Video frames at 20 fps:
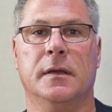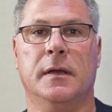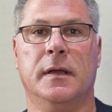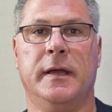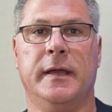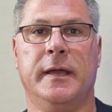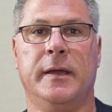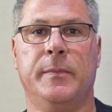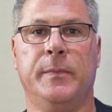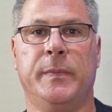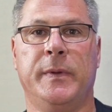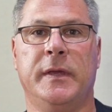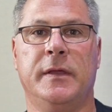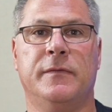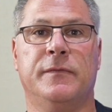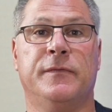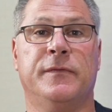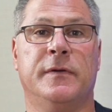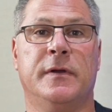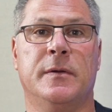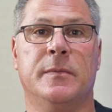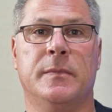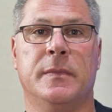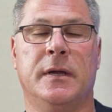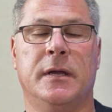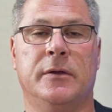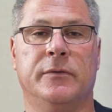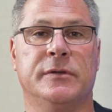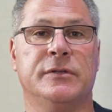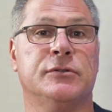Hi, I'm Pete from
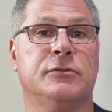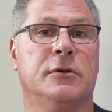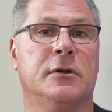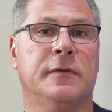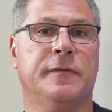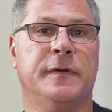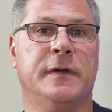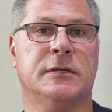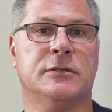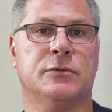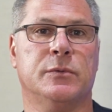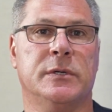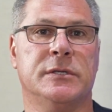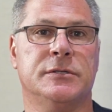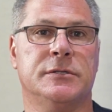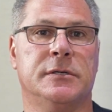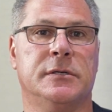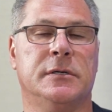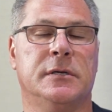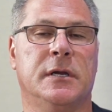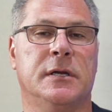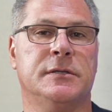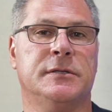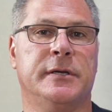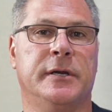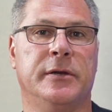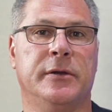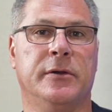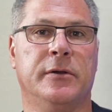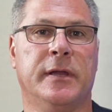RestorFX Windsor,
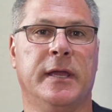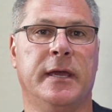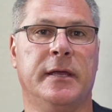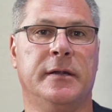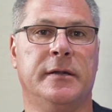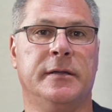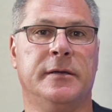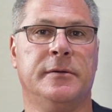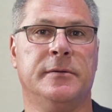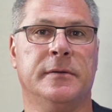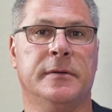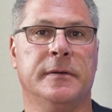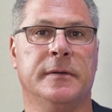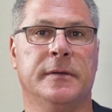Ontario, Canada.